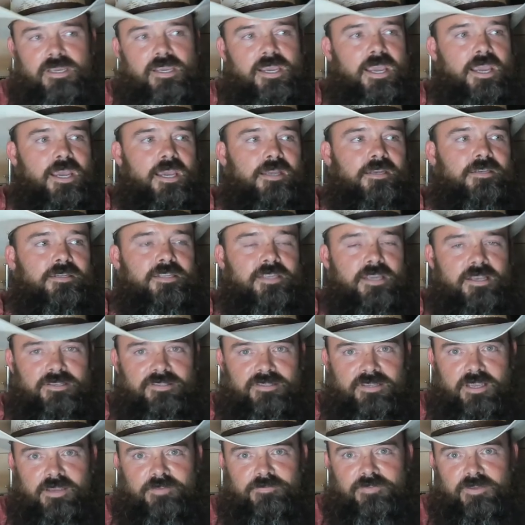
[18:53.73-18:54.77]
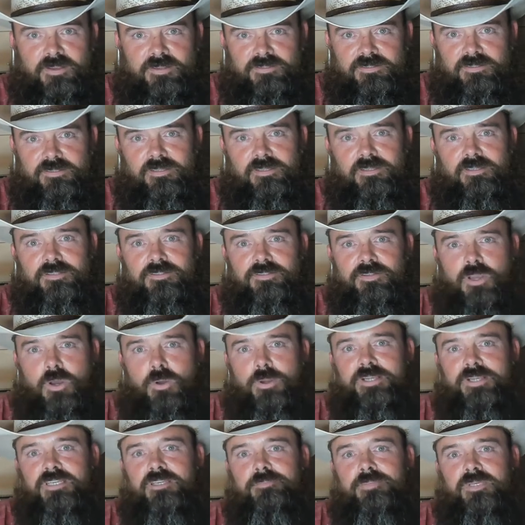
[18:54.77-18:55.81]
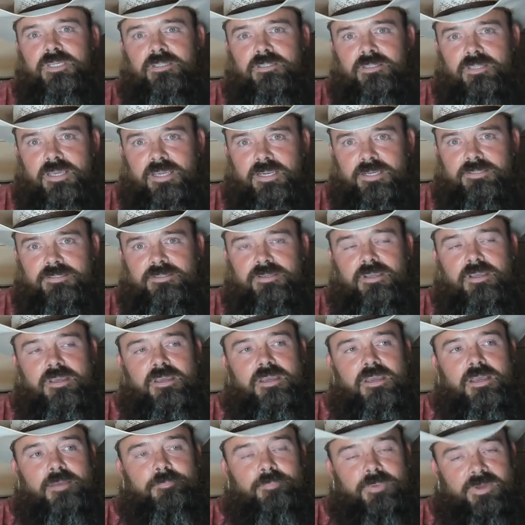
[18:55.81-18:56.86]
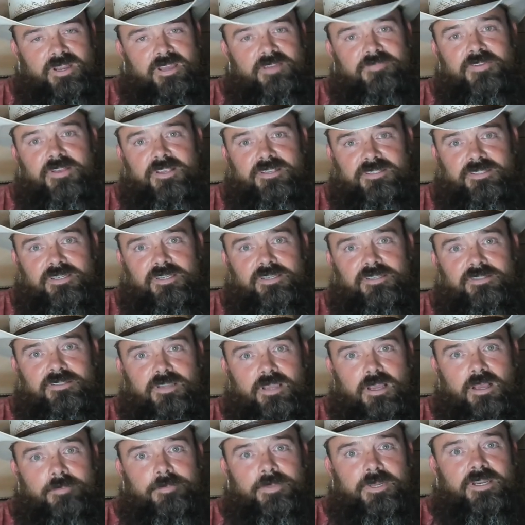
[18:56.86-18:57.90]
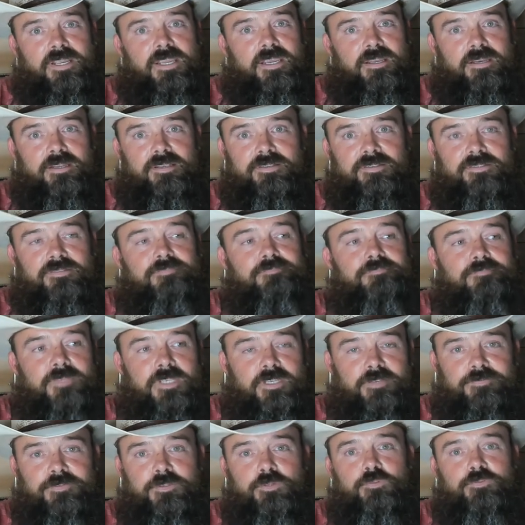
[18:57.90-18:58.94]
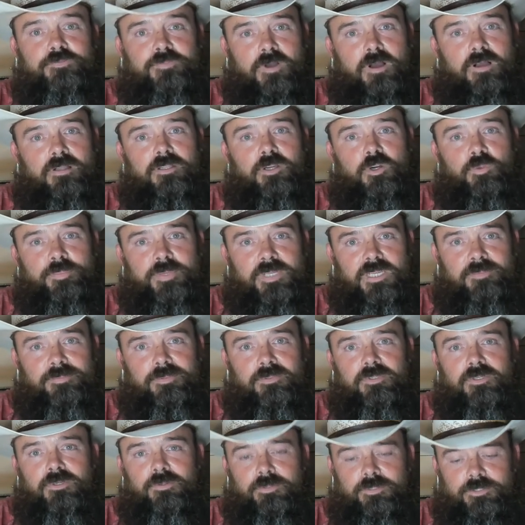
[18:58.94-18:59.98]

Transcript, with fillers: And yes, FSD is going to be late, but FSD is coming. It is, if you follow people who